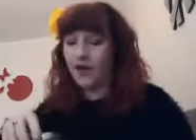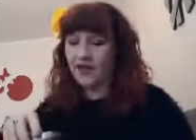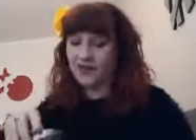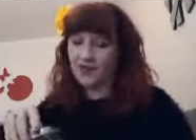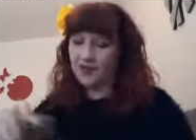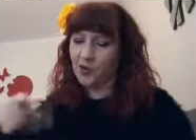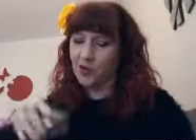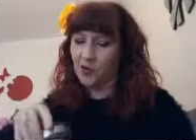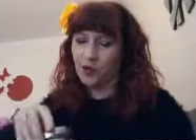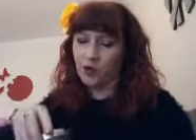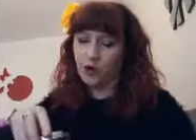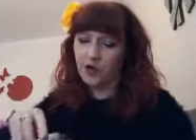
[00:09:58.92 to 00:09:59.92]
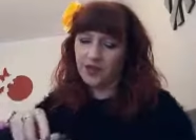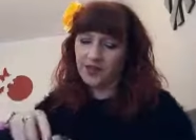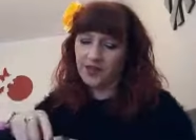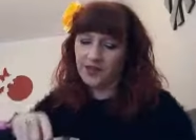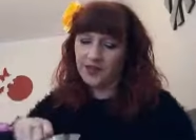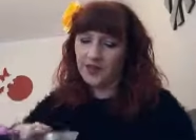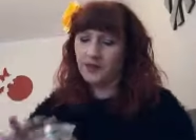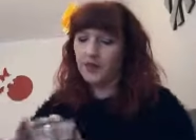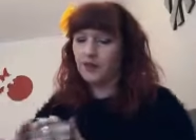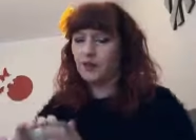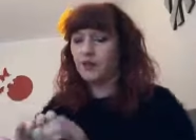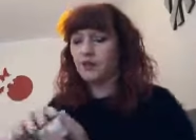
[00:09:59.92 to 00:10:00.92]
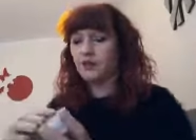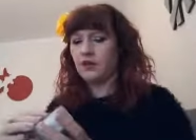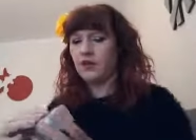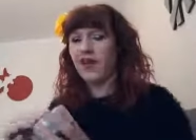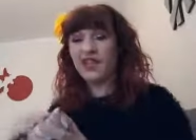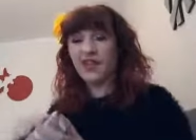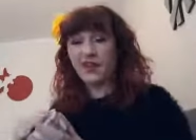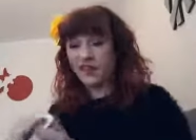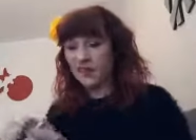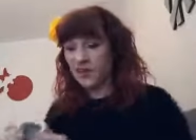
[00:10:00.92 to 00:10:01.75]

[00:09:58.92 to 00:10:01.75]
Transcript: that's so gorgeous. Actually, I think